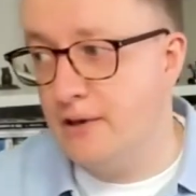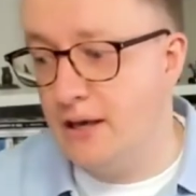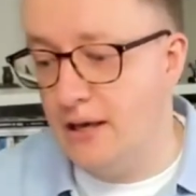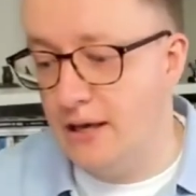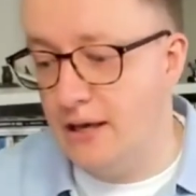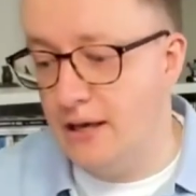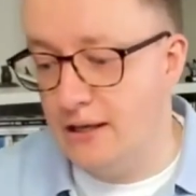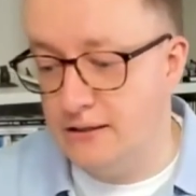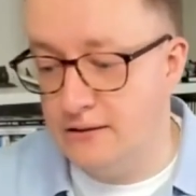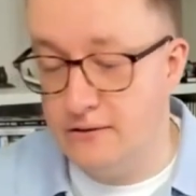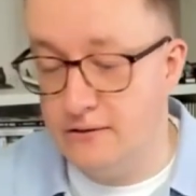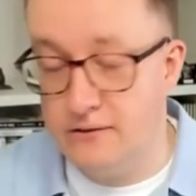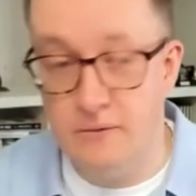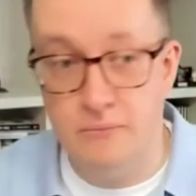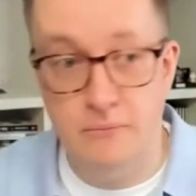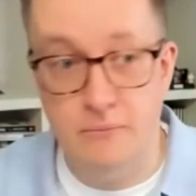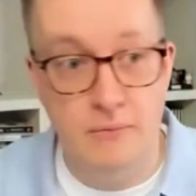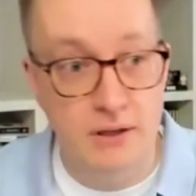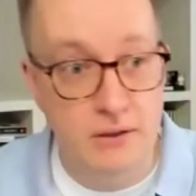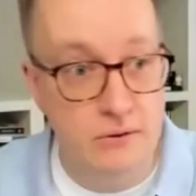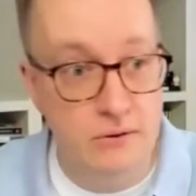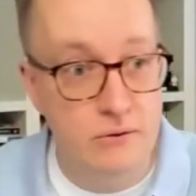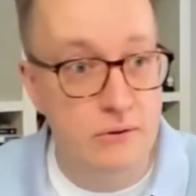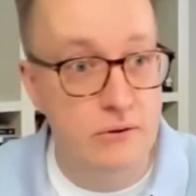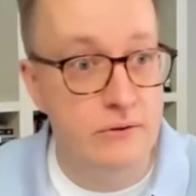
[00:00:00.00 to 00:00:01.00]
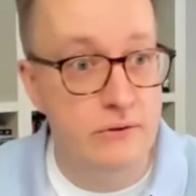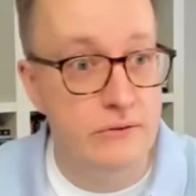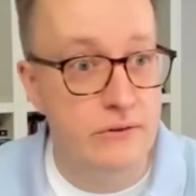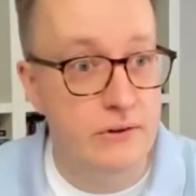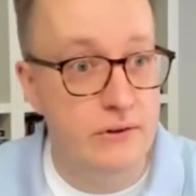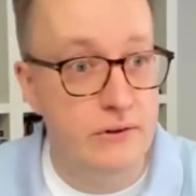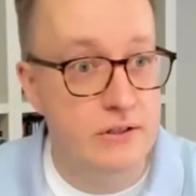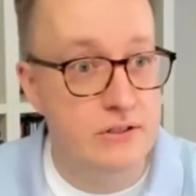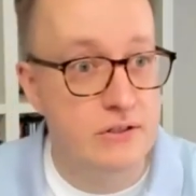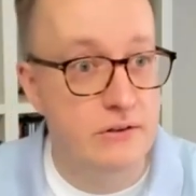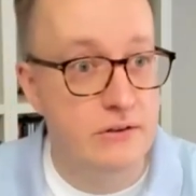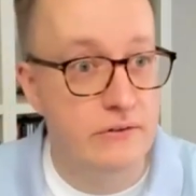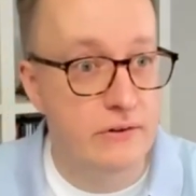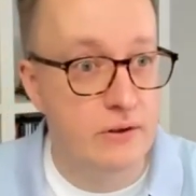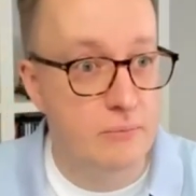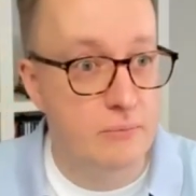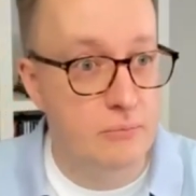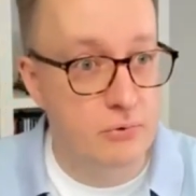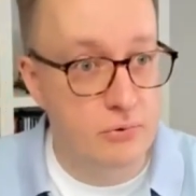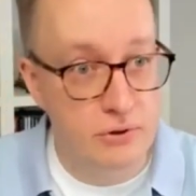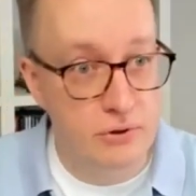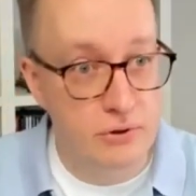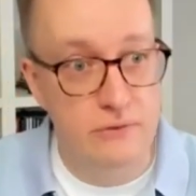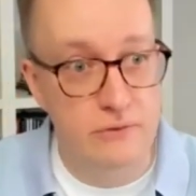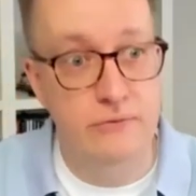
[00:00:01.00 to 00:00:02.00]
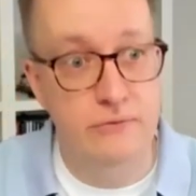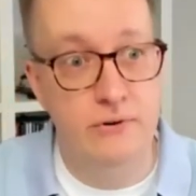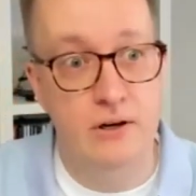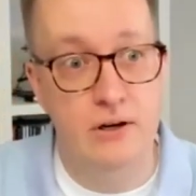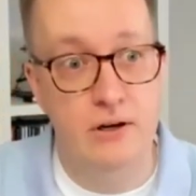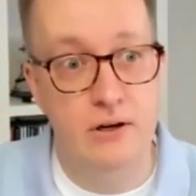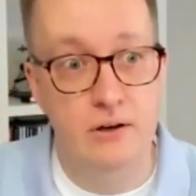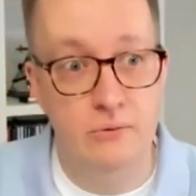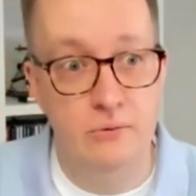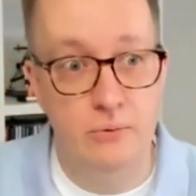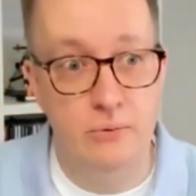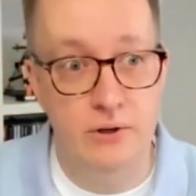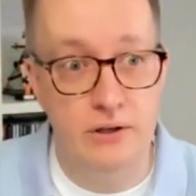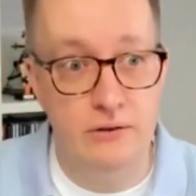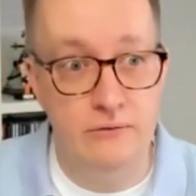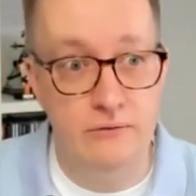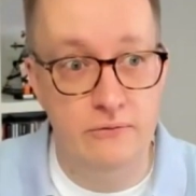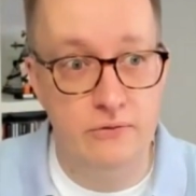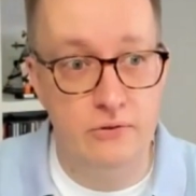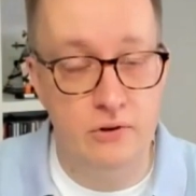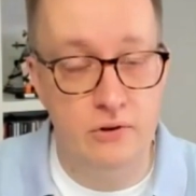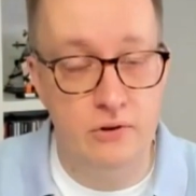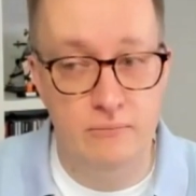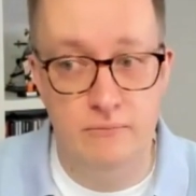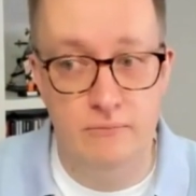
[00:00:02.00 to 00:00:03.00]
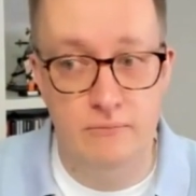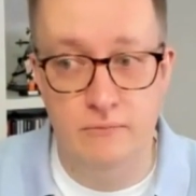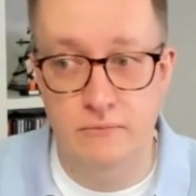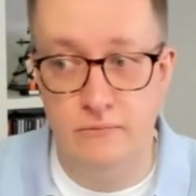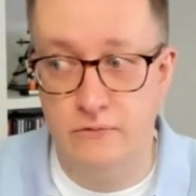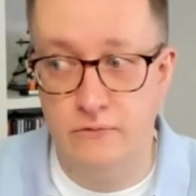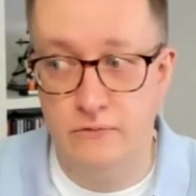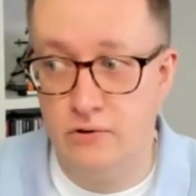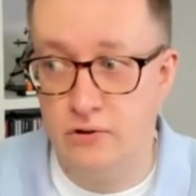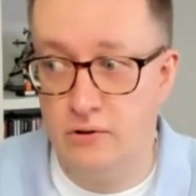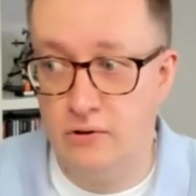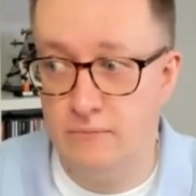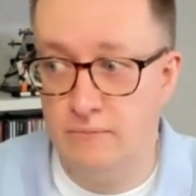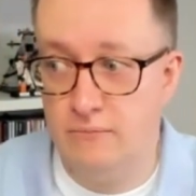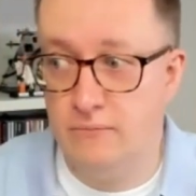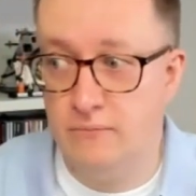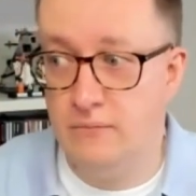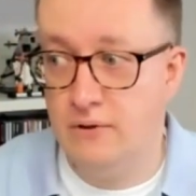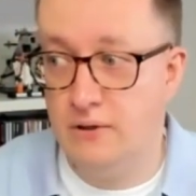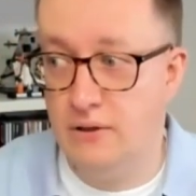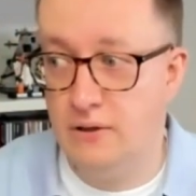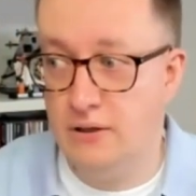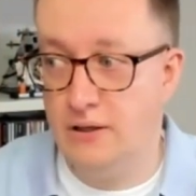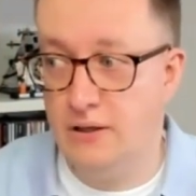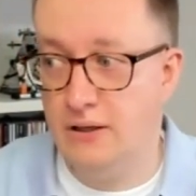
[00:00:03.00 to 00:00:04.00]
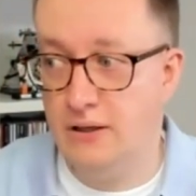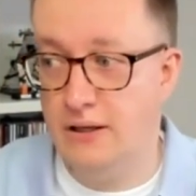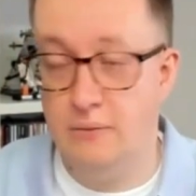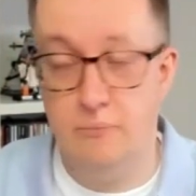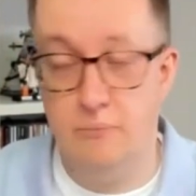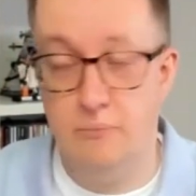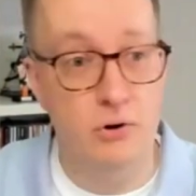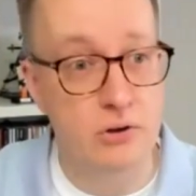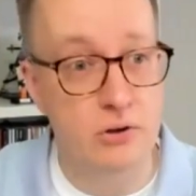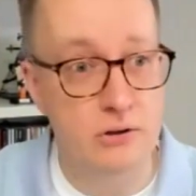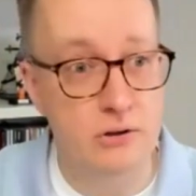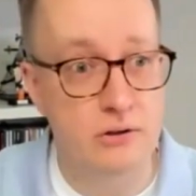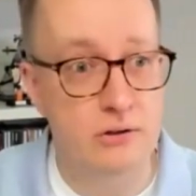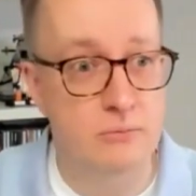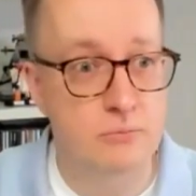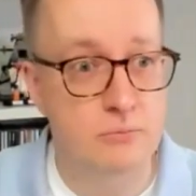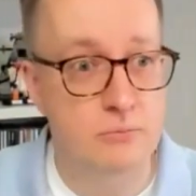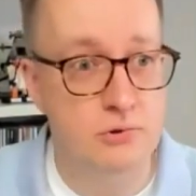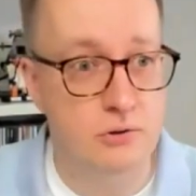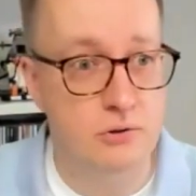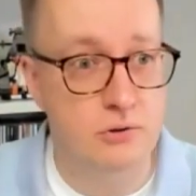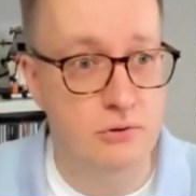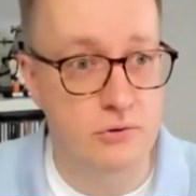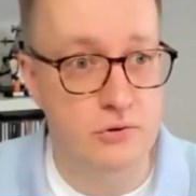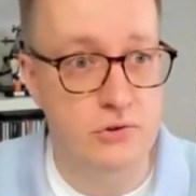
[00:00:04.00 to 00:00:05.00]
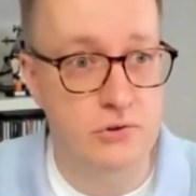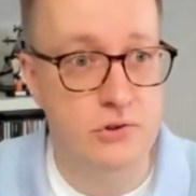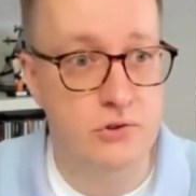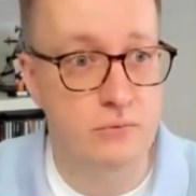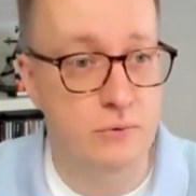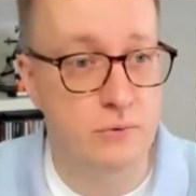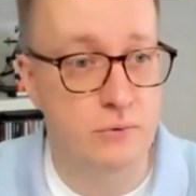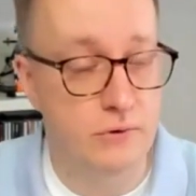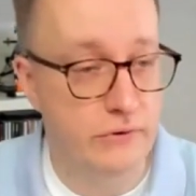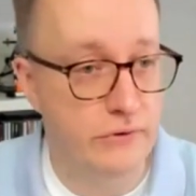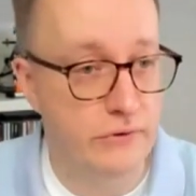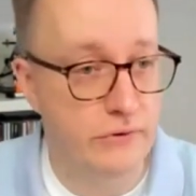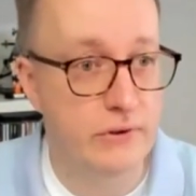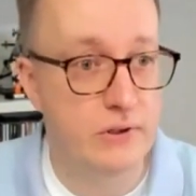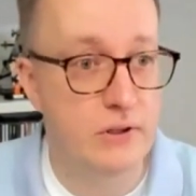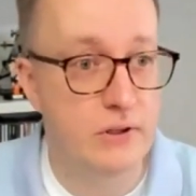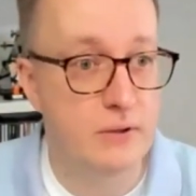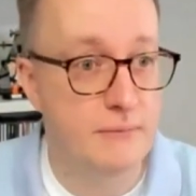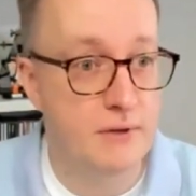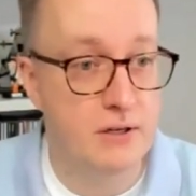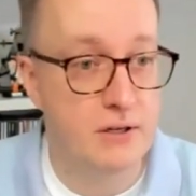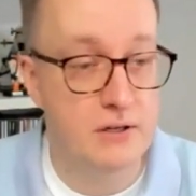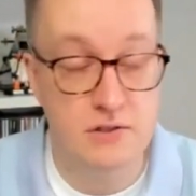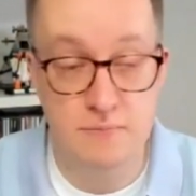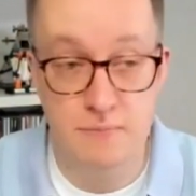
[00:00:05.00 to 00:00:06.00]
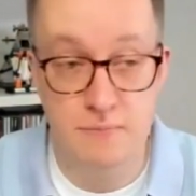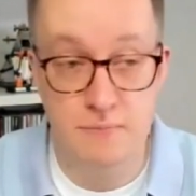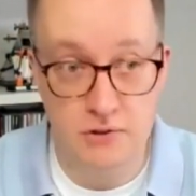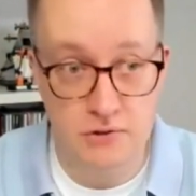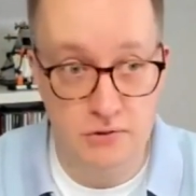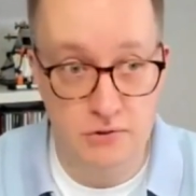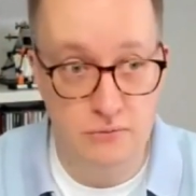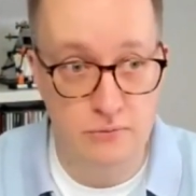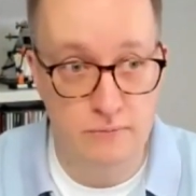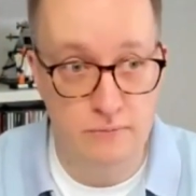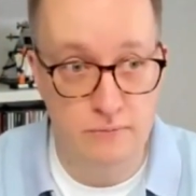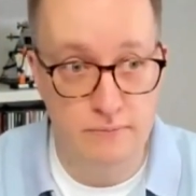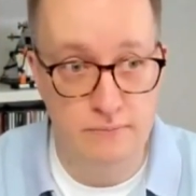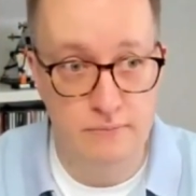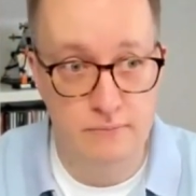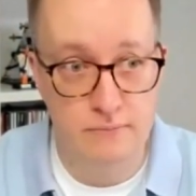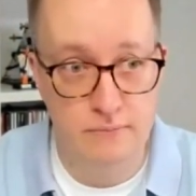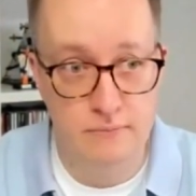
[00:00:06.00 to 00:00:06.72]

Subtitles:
And many organizations are pretty far away from a modern approach towards skill management too.